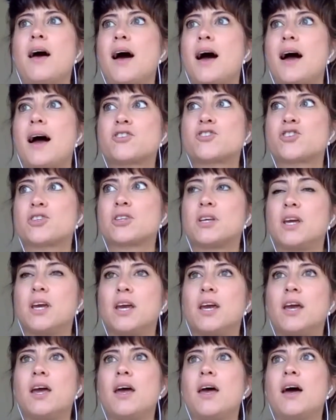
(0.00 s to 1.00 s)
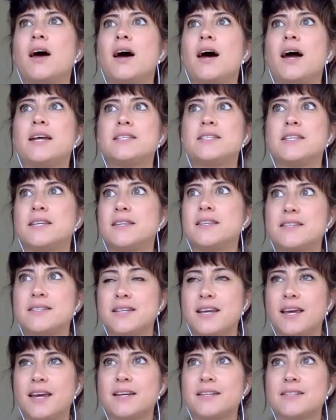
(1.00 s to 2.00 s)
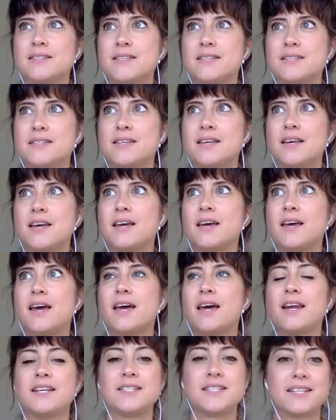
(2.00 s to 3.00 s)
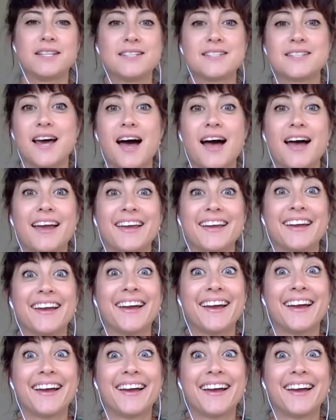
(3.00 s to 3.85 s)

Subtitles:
actually I did the dance and I didn't die.